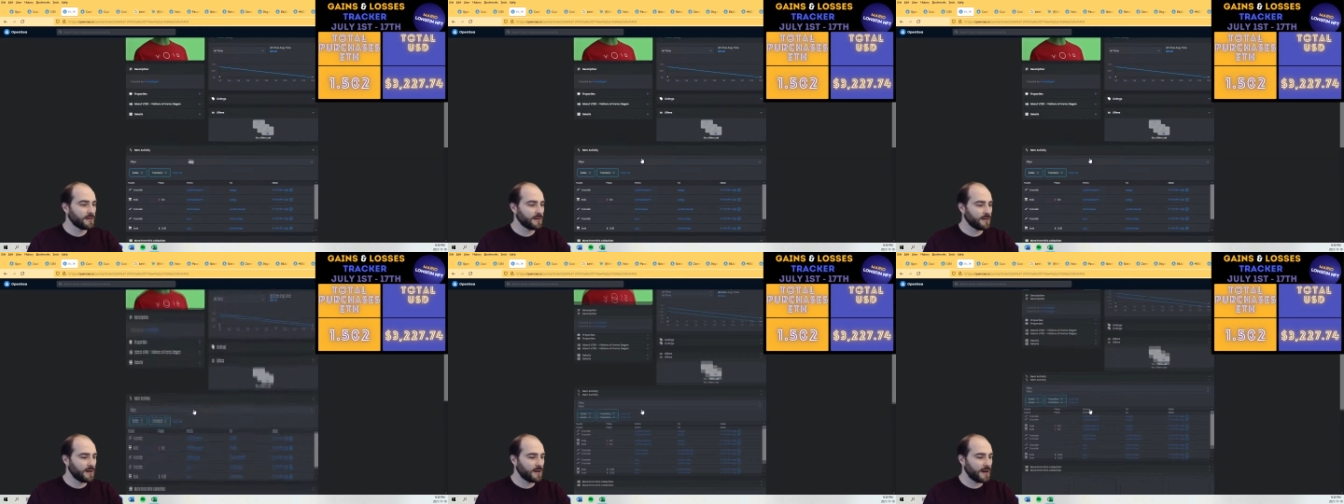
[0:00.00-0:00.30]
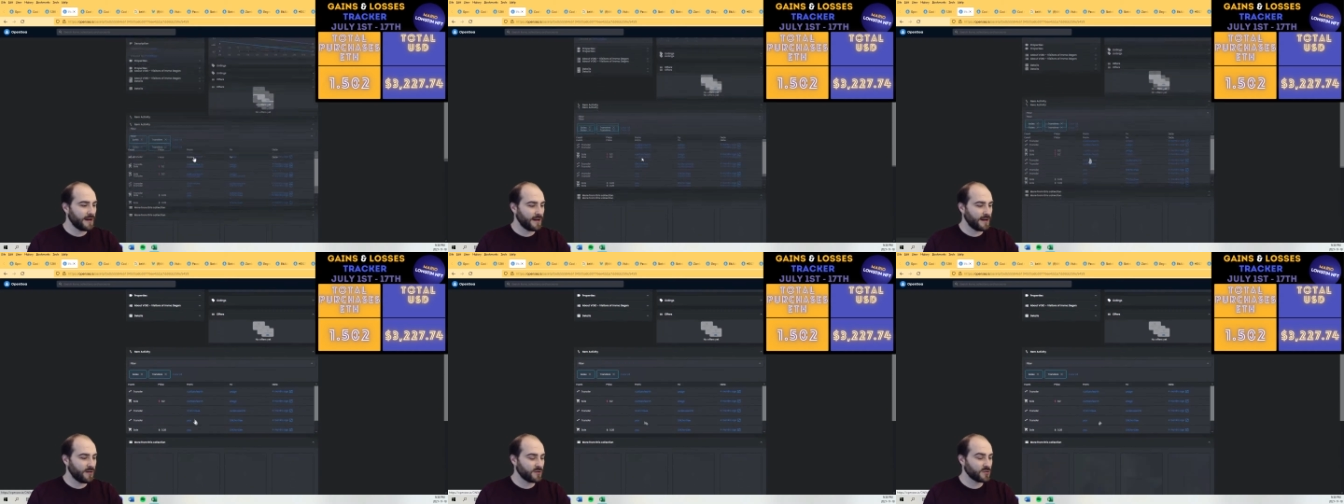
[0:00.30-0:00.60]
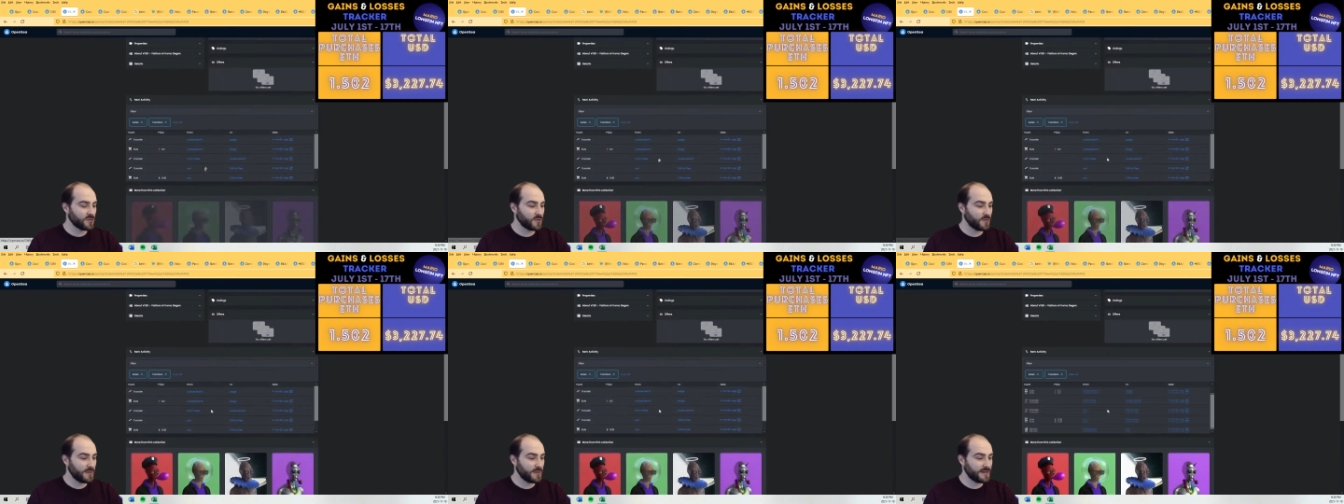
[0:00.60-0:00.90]
I
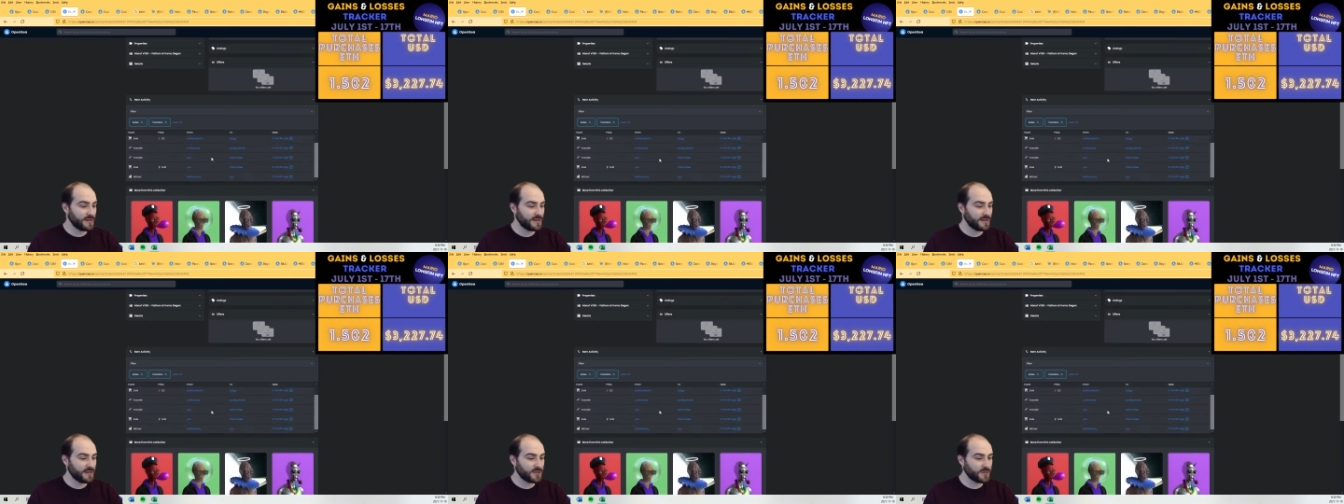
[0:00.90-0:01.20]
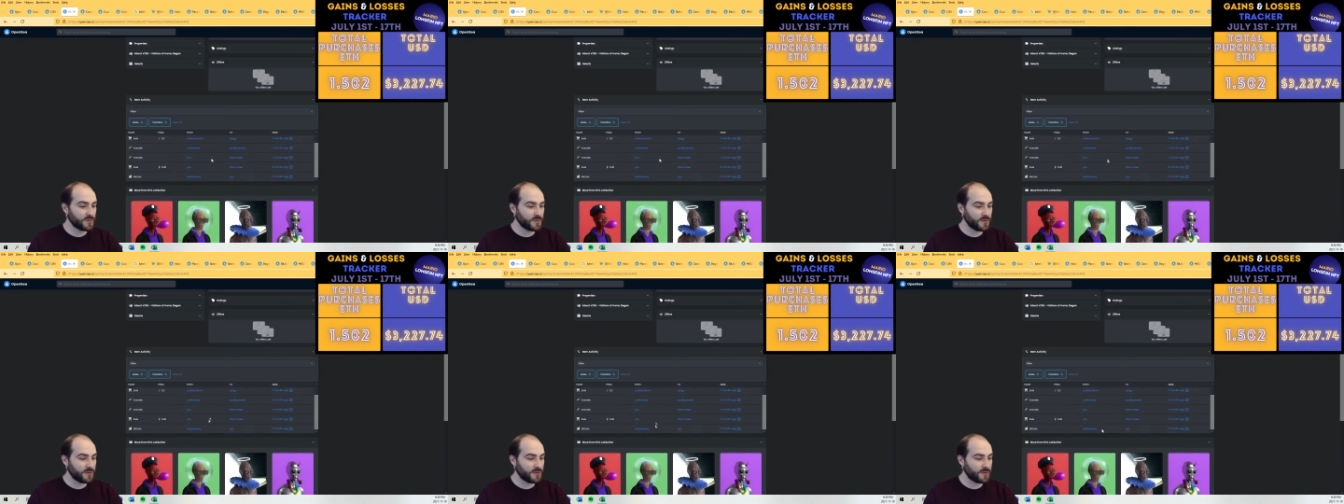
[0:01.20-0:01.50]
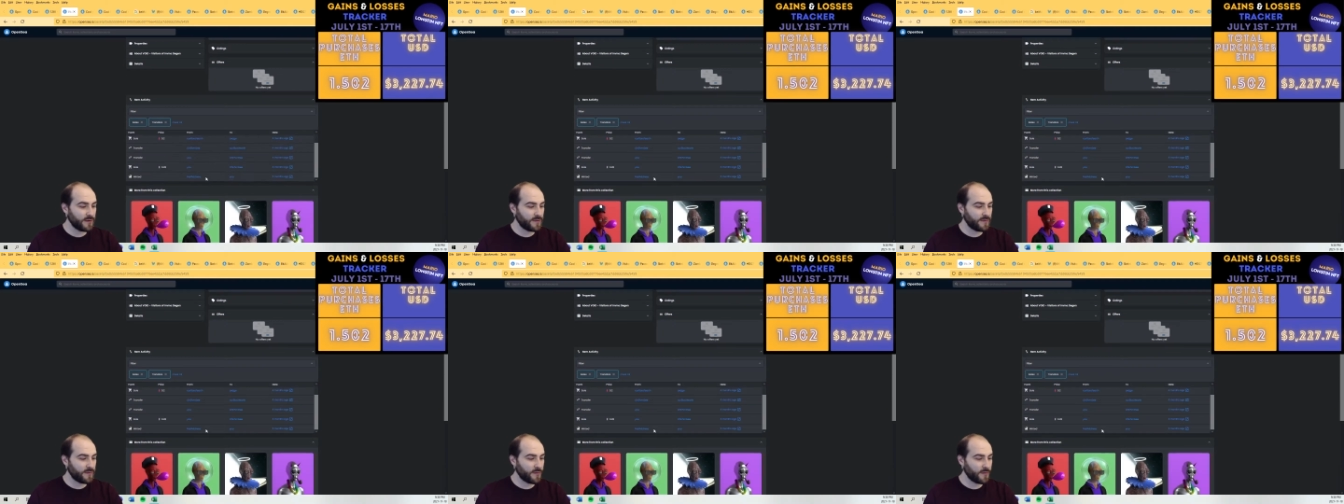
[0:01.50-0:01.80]
also minted this one
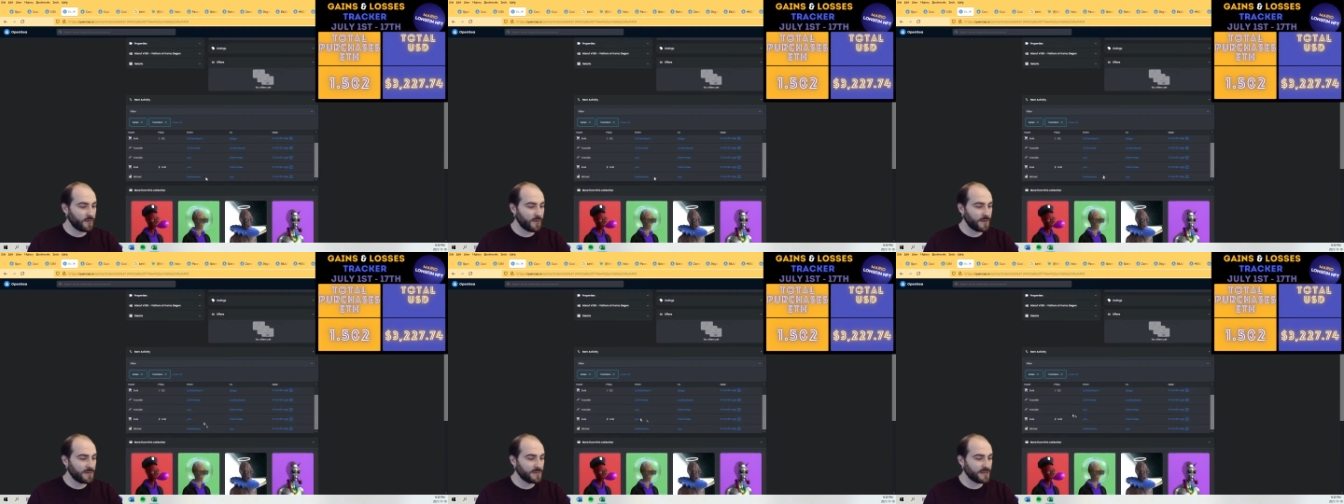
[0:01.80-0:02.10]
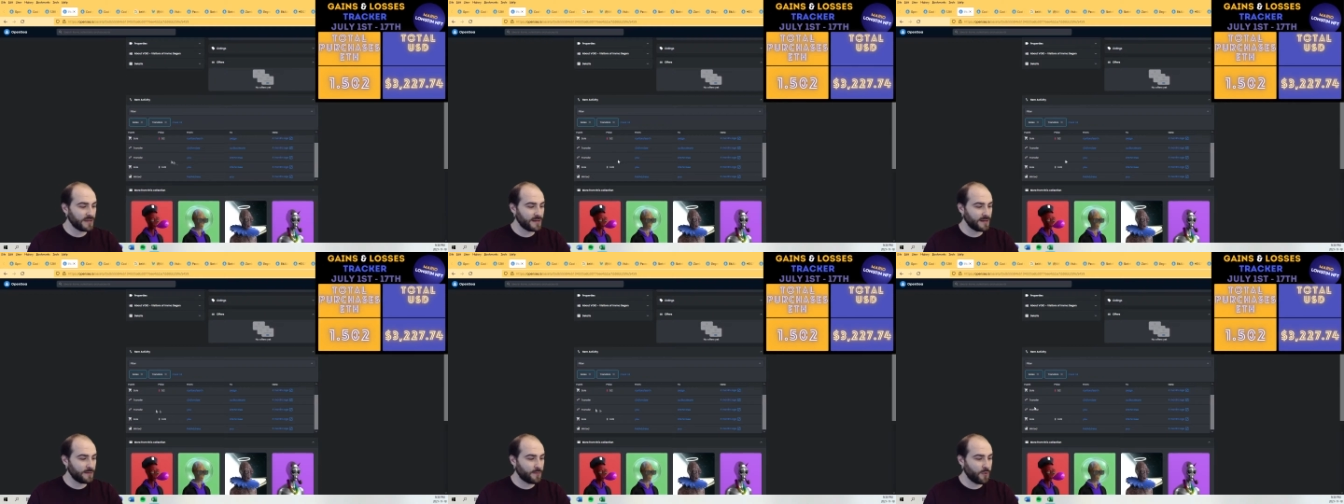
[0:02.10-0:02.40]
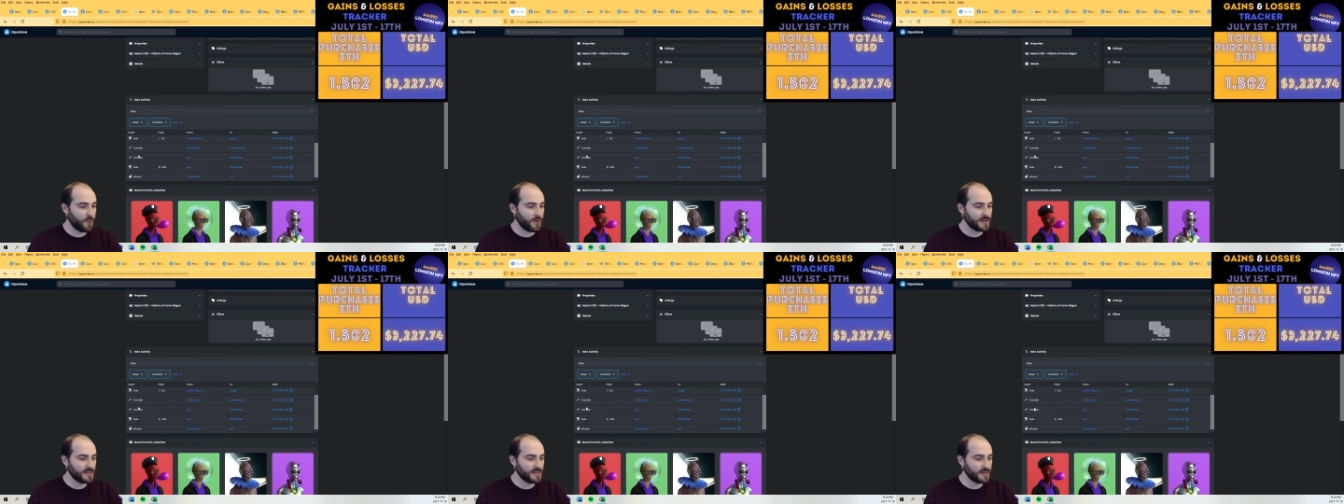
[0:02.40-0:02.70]
right from the website,
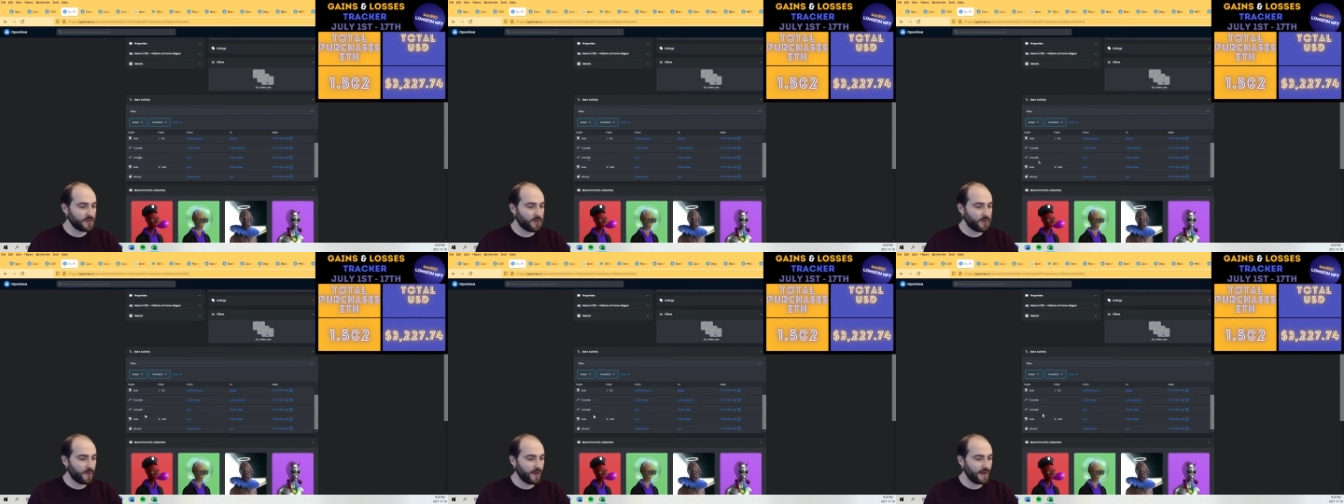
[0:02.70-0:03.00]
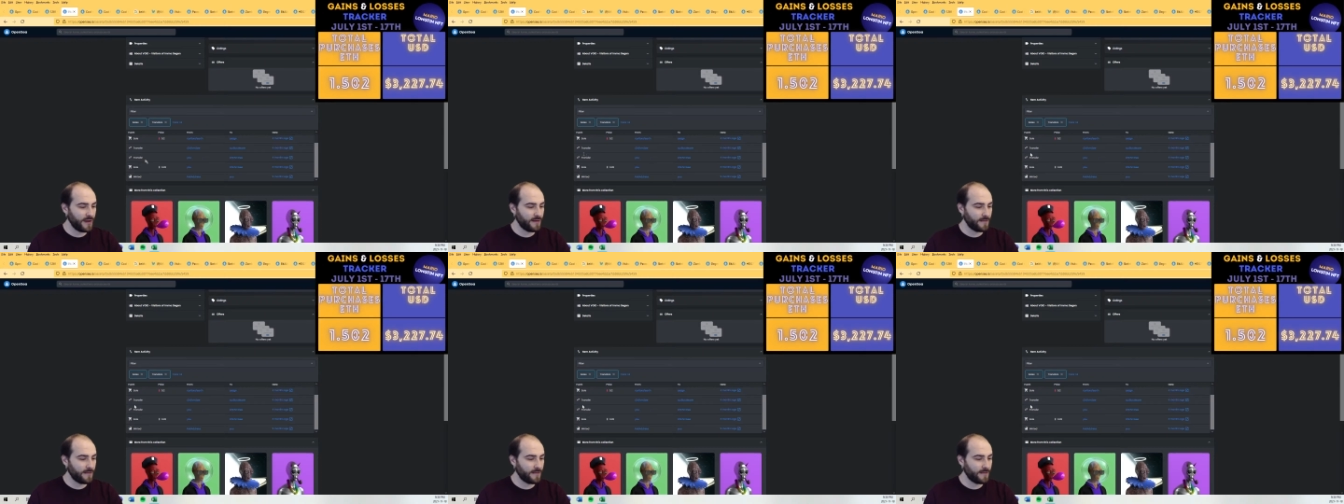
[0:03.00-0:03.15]
0.08.